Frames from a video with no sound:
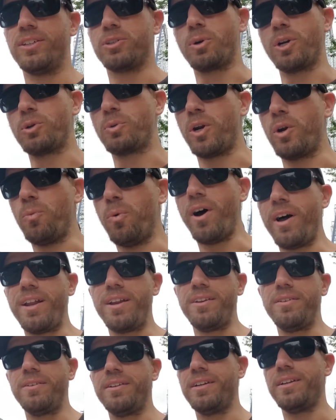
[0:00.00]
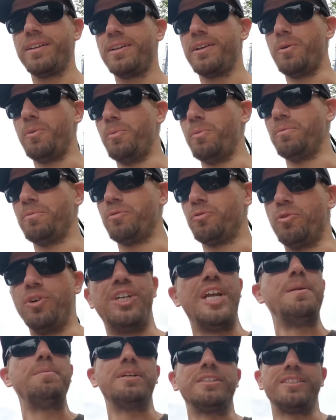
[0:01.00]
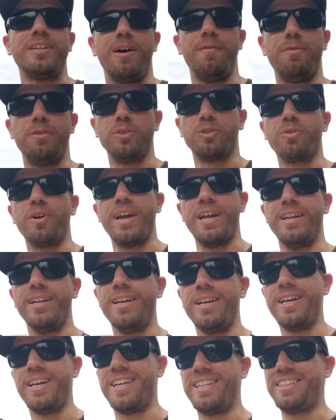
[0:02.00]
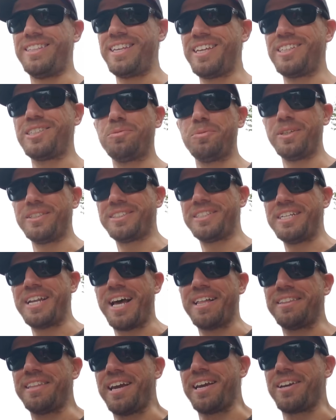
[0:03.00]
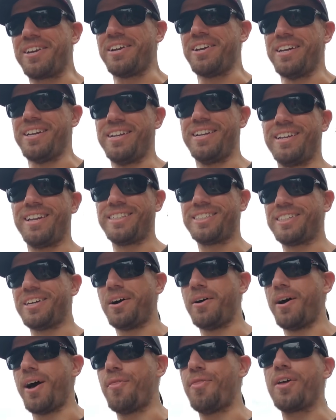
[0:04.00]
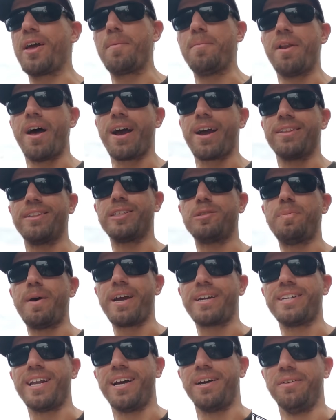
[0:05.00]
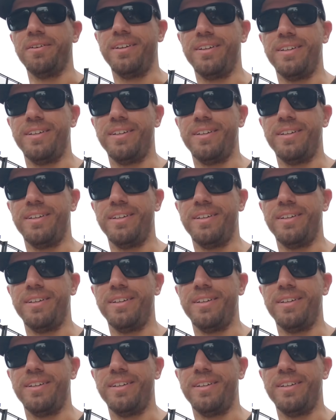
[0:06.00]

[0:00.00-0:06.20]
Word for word: 2021, redeemed itself. It was great. This was not that good, so I think I'm knocking this back down.